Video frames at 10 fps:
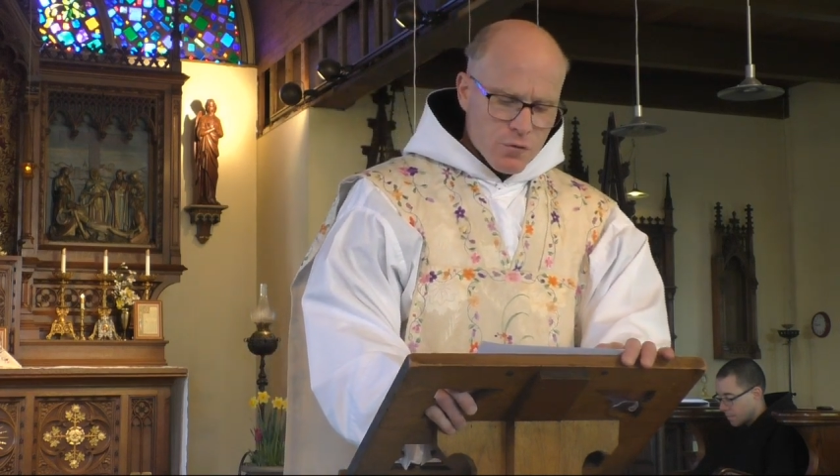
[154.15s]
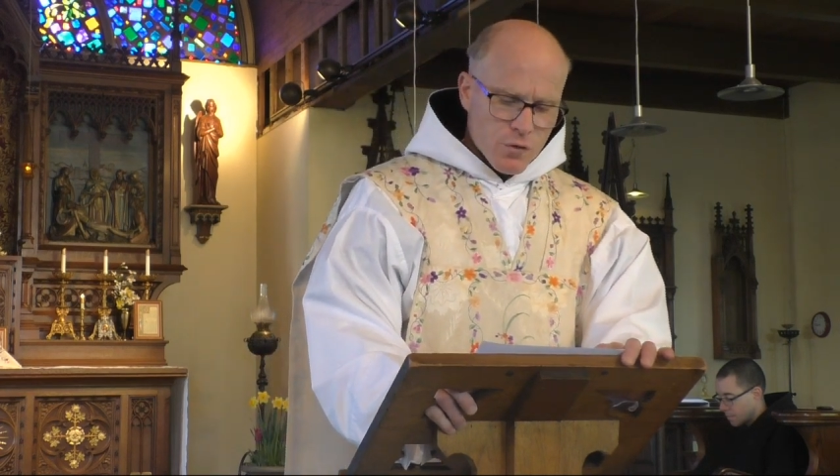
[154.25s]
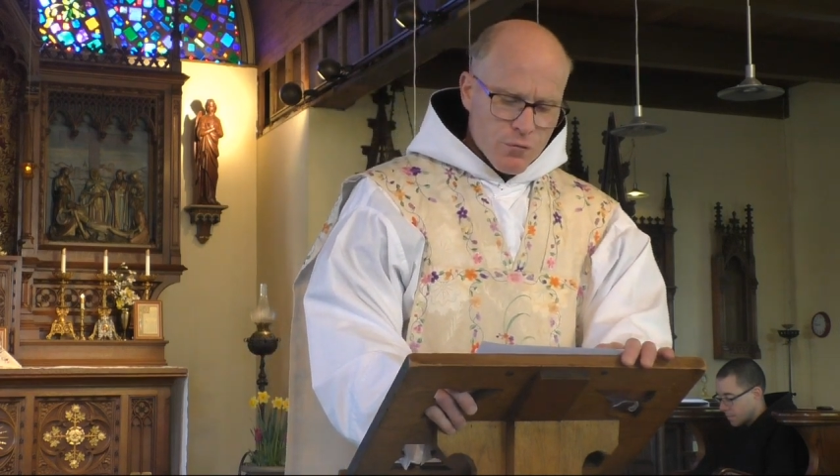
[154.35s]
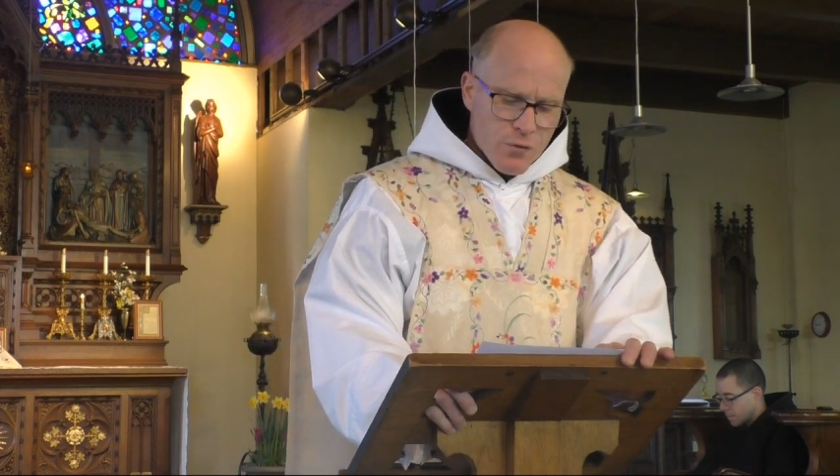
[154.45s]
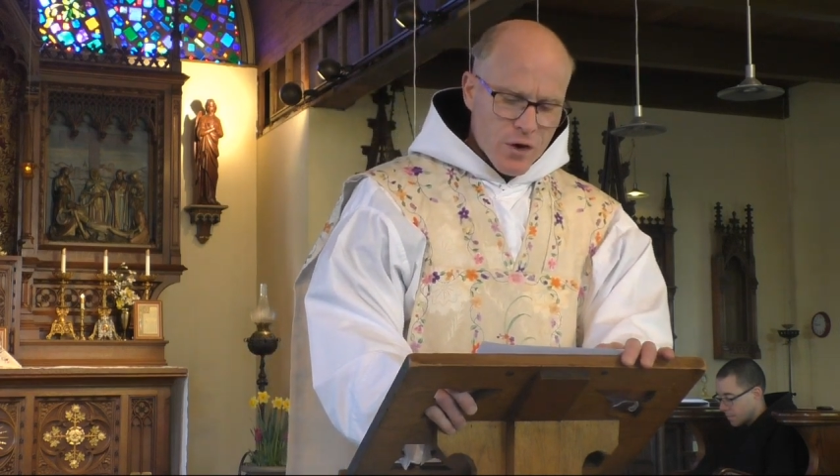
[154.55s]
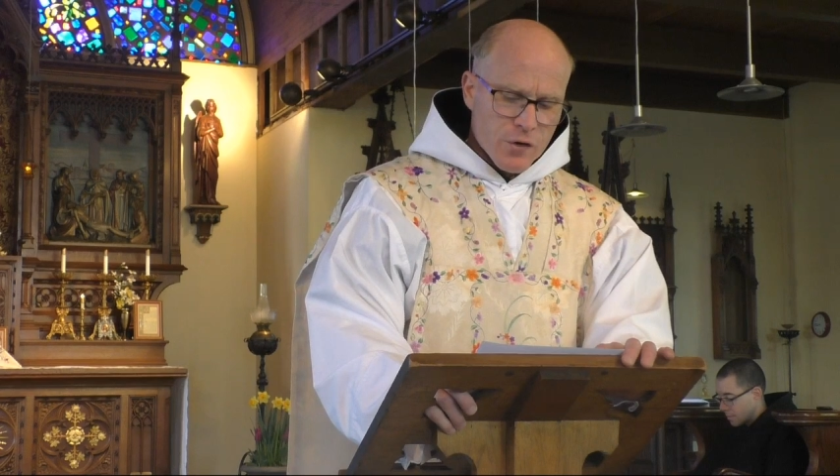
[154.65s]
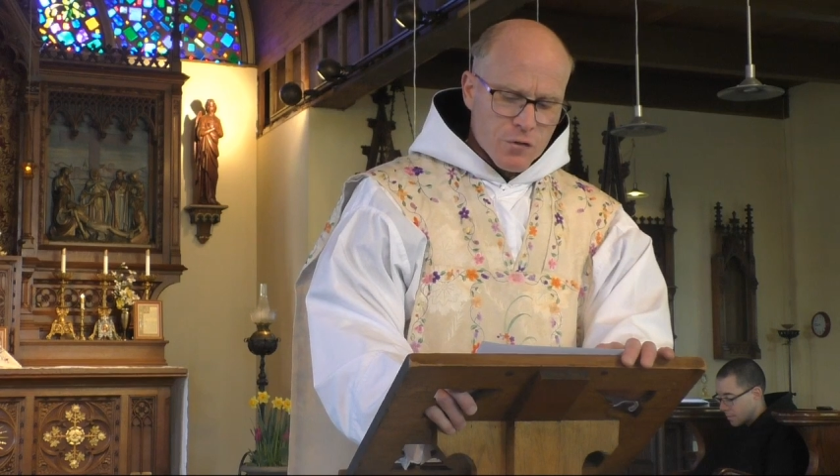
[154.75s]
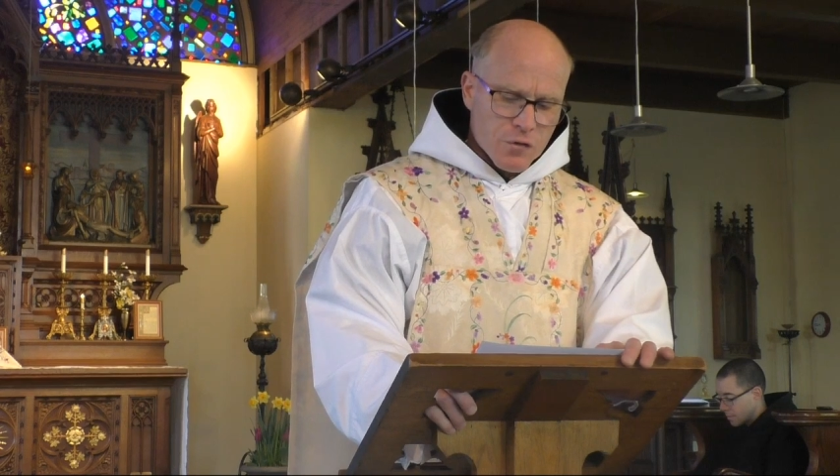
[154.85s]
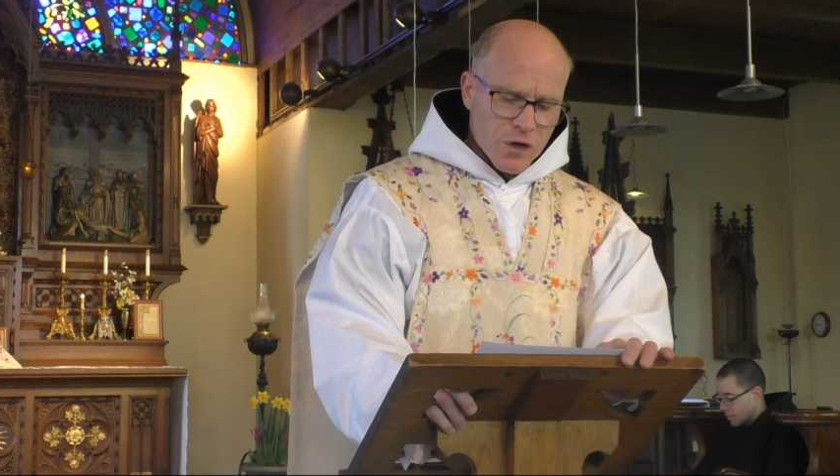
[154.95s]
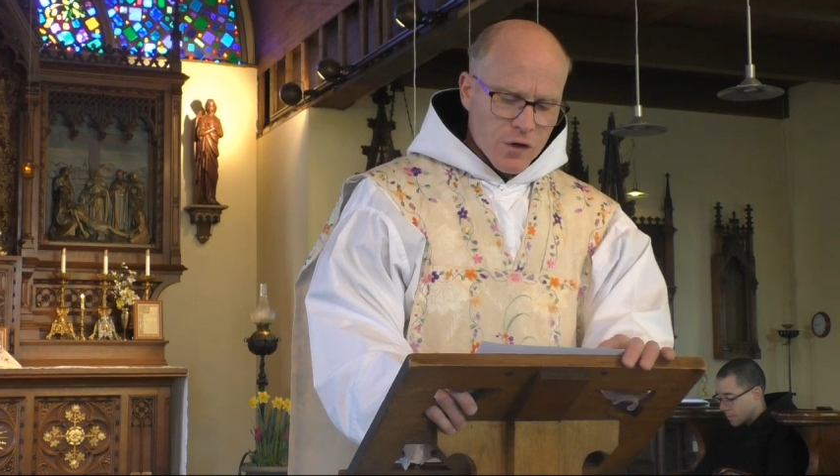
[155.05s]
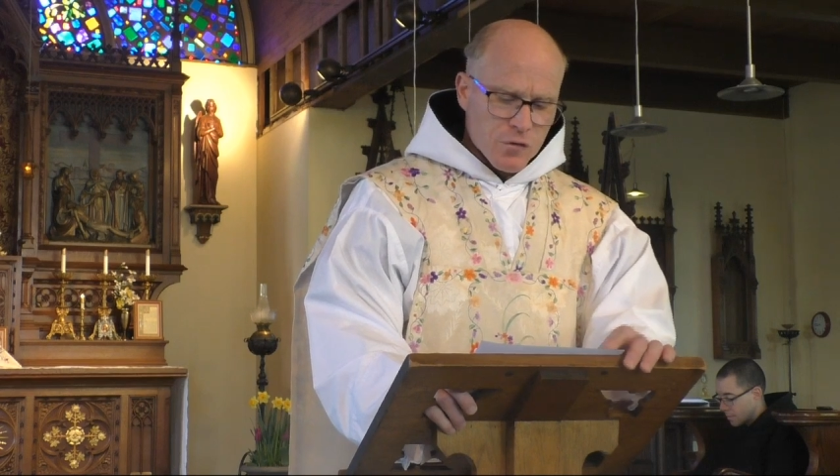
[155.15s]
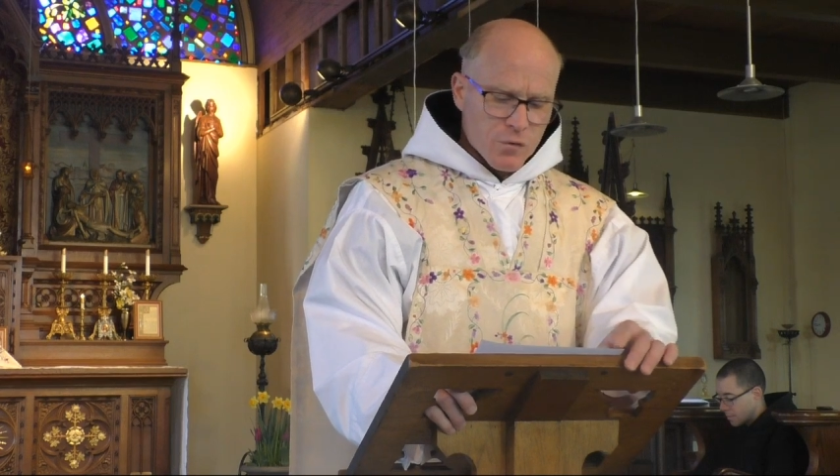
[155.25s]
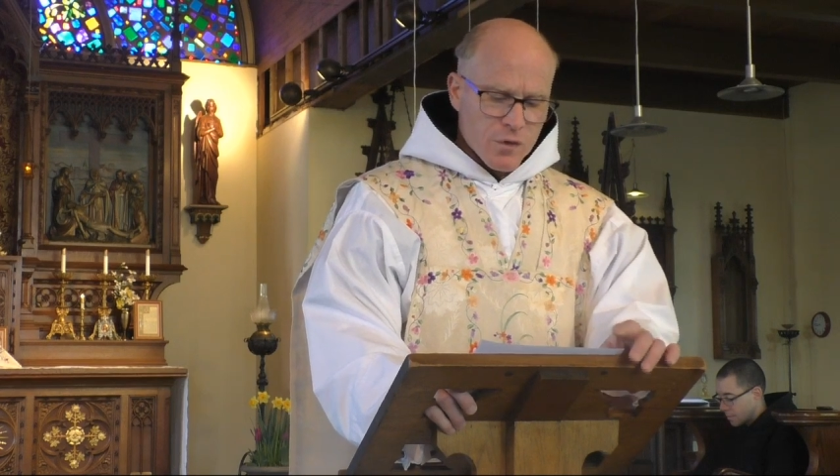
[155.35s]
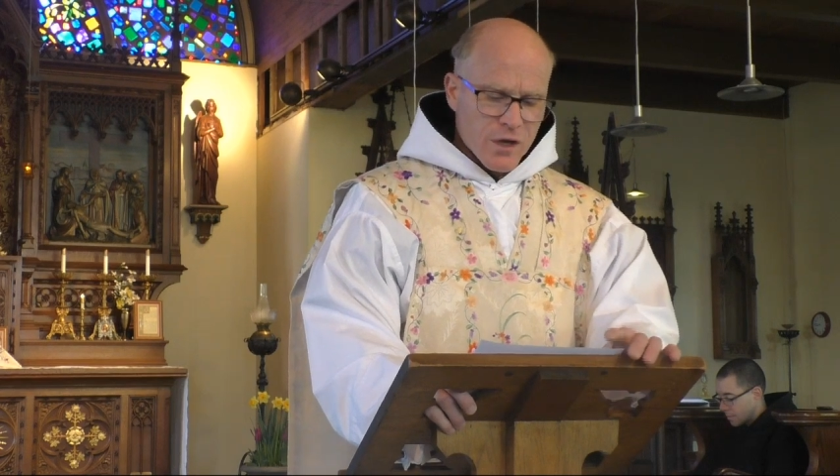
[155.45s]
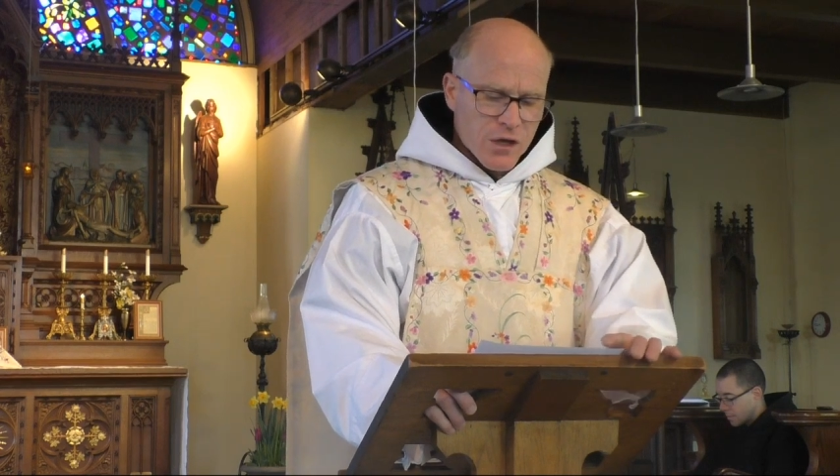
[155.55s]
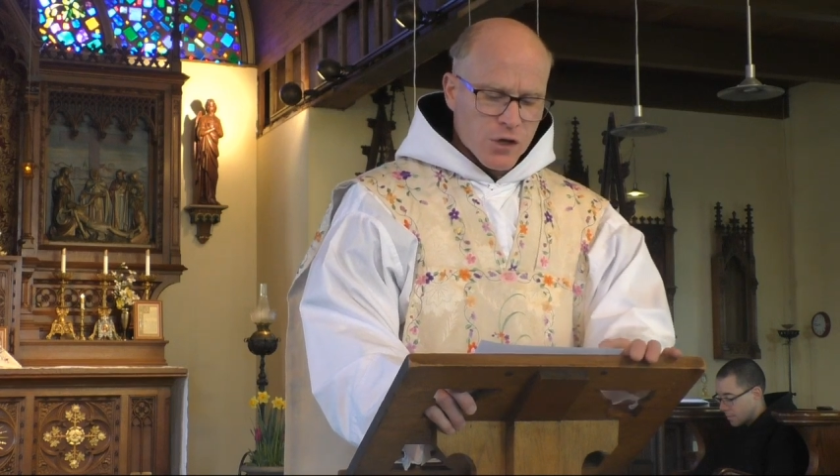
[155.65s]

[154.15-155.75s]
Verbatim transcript: to the Pharisees when they